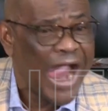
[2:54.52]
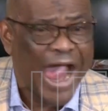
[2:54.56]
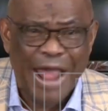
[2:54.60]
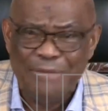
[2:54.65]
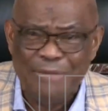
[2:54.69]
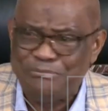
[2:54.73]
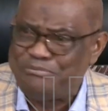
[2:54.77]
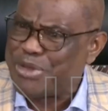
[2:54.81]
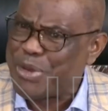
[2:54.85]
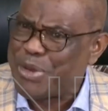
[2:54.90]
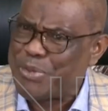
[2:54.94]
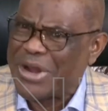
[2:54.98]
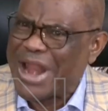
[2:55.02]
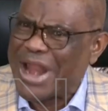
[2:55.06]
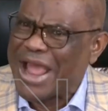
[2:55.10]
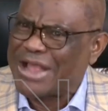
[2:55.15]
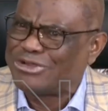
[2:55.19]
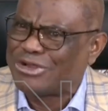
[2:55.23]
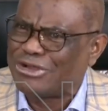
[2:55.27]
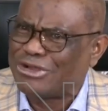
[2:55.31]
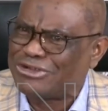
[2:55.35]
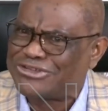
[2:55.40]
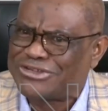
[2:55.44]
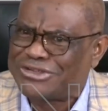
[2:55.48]
and people
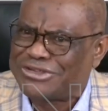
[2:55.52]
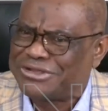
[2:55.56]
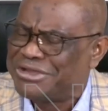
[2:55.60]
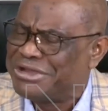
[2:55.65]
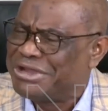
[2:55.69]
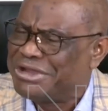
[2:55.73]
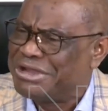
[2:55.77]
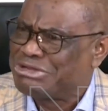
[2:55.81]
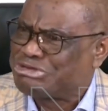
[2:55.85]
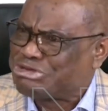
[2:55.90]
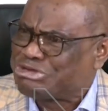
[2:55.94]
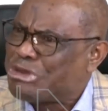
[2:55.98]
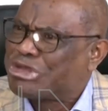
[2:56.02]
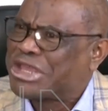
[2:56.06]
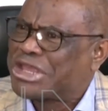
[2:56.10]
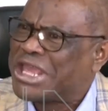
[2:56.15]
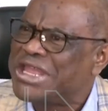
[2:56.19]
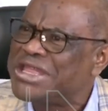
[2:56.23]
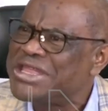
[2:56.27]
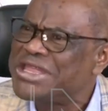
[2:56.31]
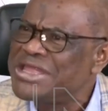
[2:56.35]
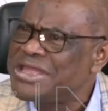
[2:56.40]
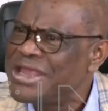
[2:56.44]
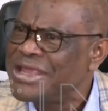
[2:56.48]
are just
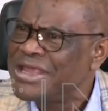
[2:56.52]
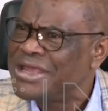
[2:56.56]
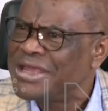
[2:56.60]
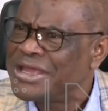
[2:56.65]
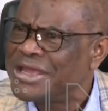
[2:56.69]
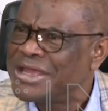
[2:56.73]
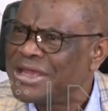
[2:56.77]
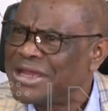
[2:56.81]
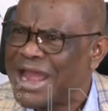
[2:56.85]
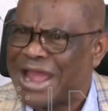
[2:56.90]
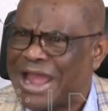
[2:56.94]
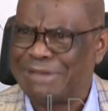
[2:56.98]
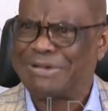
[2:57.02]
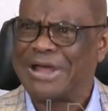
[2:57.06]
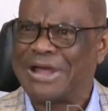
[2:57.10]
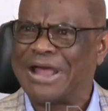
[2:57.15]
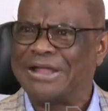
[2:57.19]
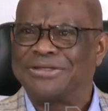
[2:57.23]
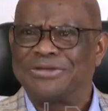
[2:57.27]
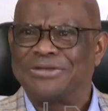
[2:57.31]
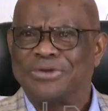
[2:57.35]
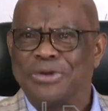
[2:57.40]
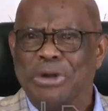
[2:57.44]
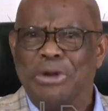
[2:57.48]
talking
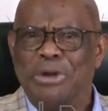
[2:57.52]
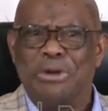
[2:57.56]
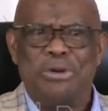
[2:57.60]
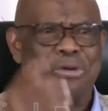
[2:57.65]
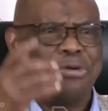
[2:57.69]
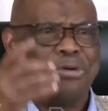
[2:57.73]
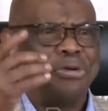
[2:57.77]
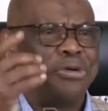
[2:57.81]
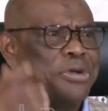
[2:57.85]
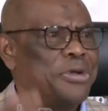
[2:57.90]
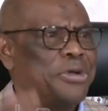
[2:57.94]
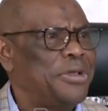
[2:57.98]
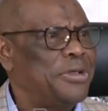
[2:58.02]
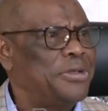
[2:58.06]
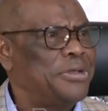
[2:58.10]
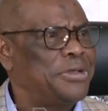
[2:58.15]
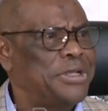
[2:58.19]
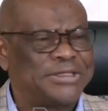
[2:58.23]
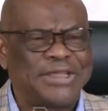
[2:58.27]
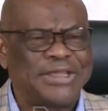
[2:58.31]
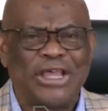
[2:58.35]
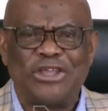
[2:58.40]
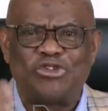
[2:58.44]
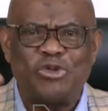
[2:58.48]
about, oh,
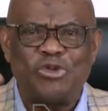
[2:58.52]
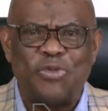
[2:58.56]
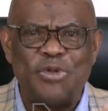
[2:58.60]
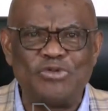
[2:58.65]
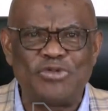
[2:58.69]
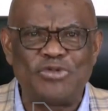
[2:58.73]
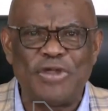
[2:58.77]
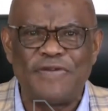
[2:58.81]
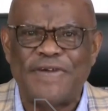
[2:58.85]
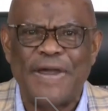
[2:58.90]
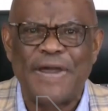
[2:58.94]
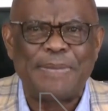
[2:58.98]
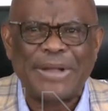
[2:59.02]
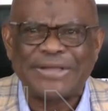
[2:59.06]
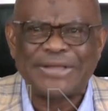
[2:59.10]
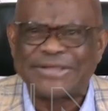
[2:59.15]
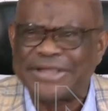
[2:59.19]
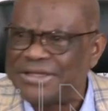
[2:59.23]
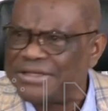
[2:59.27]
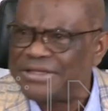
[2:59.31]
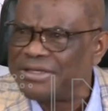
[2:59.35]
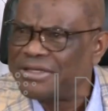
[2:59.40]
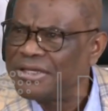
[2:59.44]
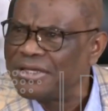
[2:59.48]
you say you should bring to five
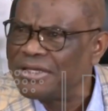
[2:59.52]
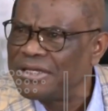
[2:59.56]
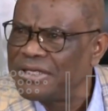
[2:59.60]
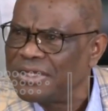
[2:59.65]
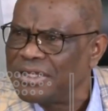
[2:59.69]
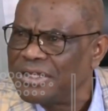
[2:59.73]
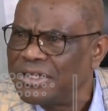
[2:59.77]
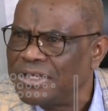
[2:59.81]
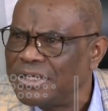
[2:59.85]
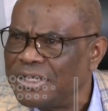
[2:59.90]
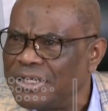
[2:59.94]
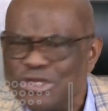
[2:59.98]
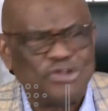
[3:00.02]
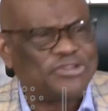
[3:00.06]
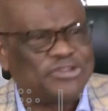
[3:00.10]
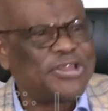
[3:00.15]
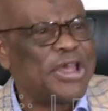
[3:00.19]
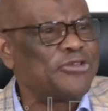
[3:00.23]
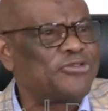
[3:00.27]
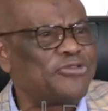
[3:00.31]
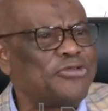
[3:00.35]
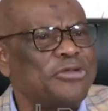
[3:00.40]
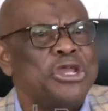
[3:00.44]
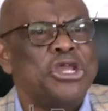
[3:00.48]
percent. You
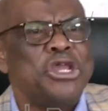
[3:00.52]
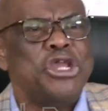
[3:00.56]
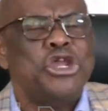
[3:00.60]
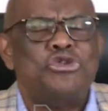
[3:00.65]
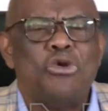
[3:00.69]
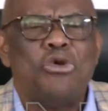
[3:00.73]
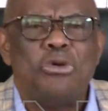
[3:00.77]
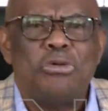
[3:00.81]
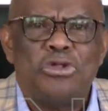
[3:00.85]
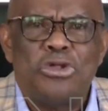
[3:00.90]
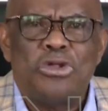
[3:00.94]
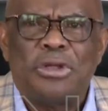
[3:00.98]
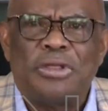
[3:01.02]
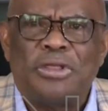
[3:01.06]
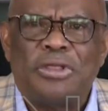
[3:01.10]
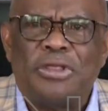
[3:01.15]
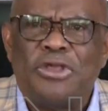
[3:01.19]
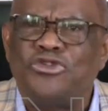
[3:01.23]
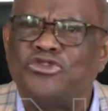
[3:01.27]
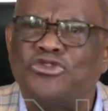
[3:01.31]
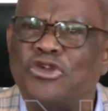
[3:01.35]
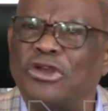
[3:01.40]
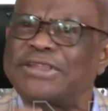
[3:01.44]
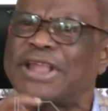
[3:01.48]
say you should, you know,
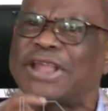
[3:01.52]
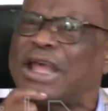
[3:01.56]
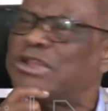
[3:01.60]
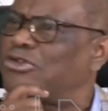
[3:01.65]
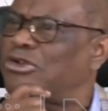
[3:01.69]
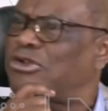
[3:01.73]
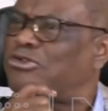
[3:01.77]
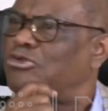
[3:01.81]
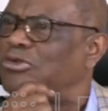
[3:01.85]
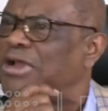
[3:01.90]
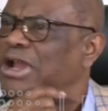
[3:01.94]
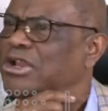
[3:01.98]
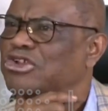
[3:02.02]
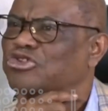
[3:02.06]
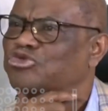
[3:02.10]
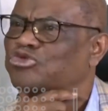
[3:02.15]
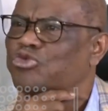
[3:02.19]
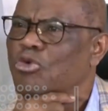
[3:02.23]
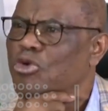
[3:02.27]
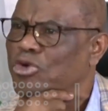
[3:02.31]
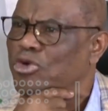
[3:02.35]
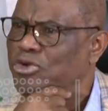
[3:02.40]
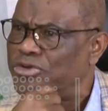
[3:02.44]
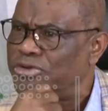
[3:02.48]
you just, I just look at
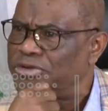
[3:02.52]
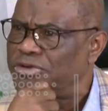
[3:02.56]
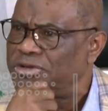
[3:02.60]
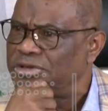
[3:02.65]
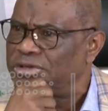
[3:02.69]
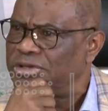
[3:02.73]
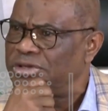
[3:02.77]
this word.